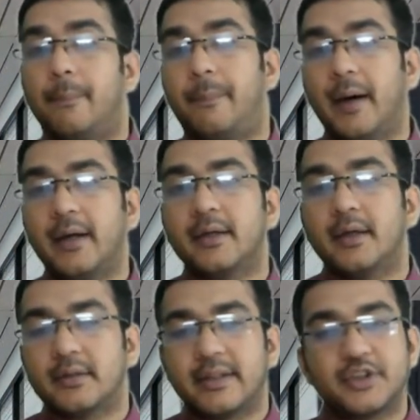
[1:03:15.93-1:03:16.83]
but
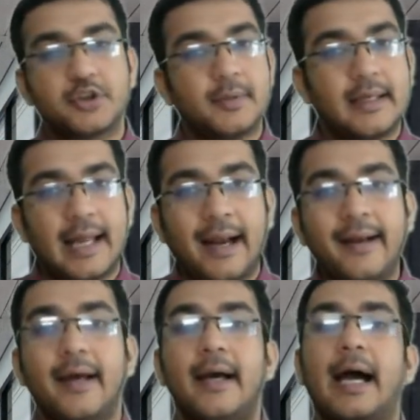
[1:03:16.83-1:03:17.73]
there should be
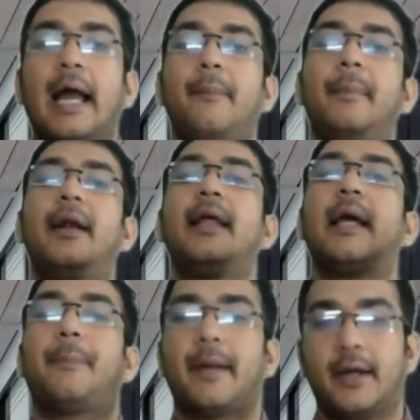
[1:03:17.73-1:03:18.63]
land and building
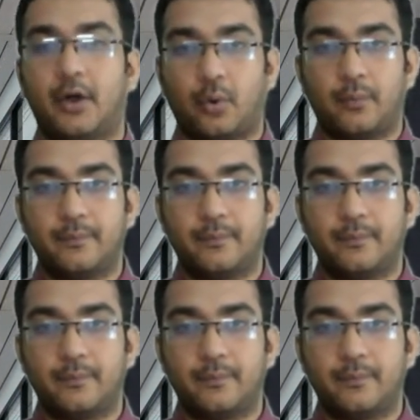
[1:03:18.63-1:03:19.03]
apparento.